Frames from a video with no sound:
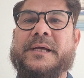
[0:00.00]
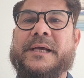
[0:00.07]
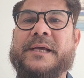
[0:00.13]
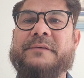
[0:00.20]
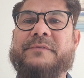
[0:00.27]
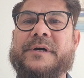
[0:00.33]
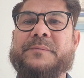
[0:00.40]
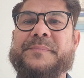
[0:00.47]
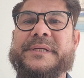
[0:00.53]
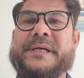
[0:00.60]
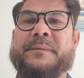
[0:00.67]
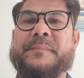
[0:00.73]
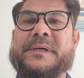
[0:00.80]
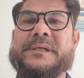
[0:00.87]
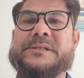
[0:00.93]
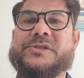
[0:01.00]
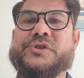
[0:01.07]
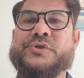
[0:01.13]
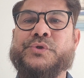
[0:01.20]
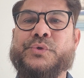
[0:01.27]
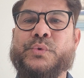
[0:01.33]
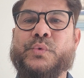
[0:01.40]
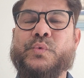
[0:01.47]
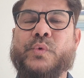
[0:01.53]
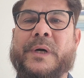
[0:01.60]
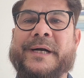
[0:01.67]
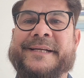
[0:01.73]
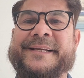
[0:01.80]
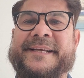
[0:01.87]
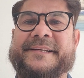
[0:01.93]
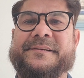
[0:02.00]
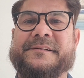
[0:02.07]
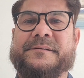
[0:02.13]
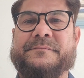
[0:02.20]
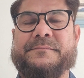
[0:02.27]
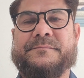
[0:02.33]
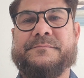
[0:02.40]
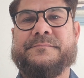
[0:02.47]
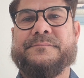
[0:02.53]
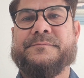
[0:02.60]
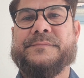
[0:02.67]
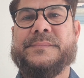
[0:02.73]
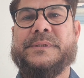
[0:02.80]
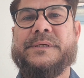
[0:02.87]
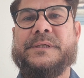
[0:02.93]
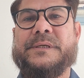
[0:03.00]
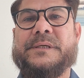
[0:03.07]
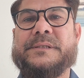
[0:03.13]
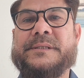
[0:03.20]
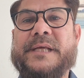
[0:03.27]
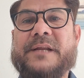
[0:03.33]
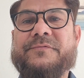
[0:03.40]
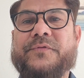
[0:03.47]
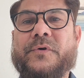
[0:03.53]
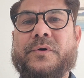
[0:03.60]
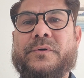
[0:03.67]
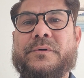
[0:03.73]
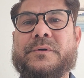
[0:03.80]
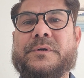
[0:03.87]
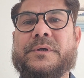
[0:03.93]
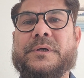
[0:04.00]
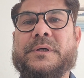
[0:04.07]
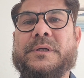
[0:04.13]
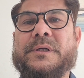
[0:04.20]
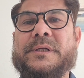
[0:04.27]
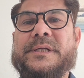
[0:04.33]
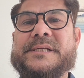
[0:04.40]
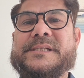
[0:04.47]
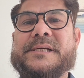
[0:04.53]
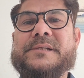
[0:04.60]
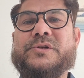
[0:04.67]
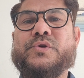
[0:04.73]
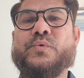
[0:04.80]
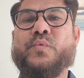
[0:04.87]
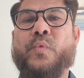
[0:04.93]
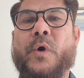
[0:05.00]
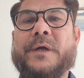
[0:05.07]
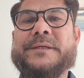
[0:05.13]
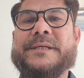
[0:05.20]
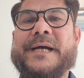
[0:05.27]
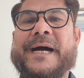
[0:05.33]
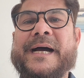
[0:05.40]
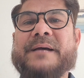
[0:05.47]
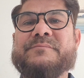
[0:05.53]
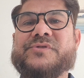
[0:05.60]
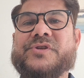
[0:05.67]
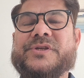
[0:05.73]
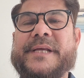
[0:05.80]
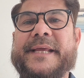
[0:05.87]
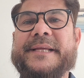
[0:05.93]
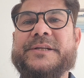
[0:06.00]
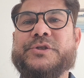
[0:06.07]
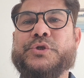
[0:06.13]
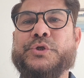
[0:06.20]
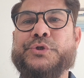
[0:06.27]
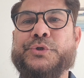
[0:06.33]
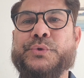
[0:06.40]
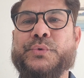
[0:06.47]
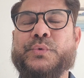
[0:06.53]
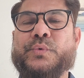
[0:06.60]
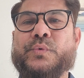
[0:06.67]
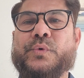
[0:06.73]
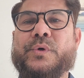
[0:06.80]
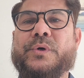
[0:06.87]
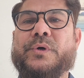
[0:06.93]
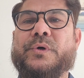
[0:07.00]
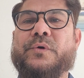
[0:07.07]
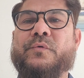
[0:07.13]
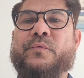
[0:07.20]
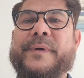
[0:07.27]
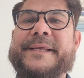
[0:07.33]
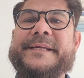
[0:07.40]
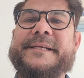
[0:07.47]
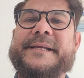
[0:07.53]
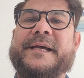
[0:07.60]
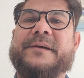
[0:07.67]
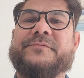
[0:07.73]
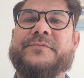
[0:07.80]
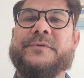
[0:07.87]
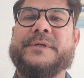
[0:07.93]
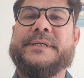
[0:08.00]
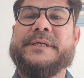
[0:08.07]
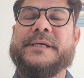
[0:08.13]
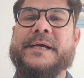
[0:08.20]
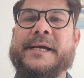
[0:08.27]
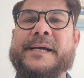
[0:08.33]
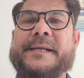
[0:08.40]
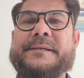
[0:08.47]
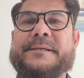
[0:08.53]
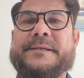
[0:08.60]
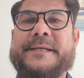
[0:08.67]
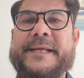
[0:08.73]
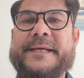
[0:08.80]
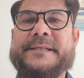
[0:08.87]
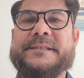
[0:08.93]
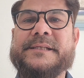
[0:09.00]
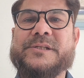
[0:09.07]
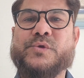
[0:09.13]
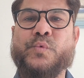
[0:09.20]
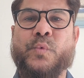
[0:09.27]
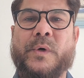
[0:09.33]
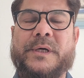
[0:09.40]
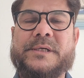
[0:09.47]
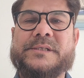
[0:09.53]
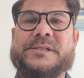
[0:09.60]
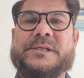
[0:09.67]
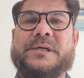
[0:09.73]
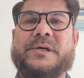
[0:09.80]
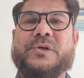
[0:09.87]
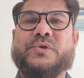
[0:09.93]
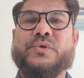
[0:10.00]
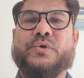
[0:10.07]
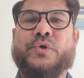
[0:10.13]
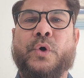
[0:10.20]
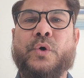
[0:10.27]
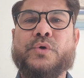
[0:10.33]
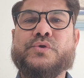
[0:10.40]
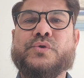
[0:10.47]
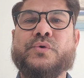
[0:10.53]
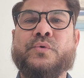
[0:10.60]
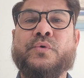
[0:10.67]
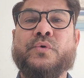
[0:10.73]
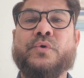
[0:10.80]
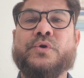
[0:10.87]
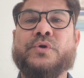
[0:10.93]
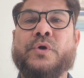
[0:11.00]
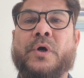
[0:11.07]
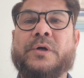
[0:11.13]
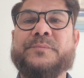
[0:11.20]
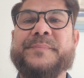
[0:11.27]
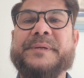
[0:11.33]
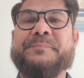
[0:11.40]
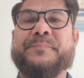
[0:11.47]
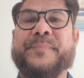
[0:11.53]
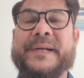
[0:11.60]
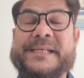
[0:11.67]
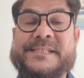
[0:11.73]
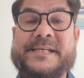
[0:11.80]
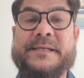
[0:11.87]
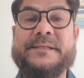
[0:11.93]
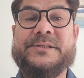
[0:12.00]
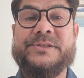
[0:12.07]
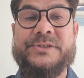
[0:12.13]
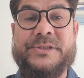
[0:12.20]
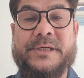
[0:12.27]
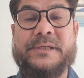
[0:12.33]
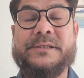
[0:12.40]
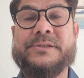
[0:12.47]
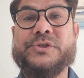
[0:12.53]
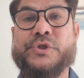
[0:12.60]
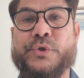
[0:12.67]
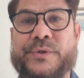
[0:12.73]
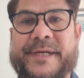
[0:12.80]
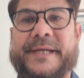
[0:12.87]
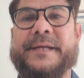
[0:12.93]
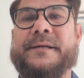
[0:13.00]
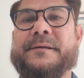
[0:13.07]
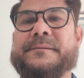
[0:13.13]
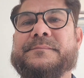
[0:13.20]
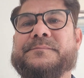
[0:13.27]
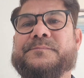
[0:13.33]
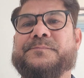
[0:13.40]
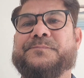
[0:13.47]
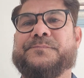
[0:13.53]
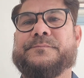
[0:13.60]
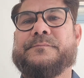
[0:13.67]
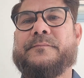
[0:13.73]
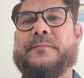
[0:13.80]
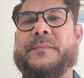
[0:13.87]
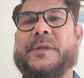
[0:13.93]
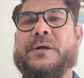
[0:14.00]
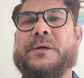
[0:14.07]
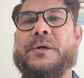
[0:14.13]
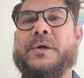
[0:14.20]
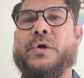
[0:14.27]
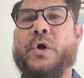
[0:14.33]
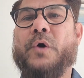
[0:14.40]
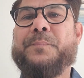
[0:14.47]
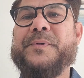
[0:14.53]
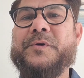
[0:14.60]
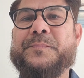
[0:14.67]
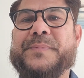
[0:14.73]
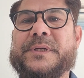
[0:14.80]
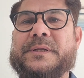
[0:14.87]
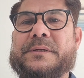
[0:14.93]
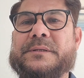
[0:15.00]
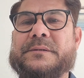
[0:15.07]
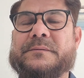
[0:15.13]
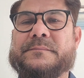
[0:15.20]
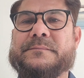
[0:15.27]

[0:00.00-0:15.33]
ever be amongst you again. Therefore, listen to what I am saying to you very carefully and take these words to those who would not be present here today. O people,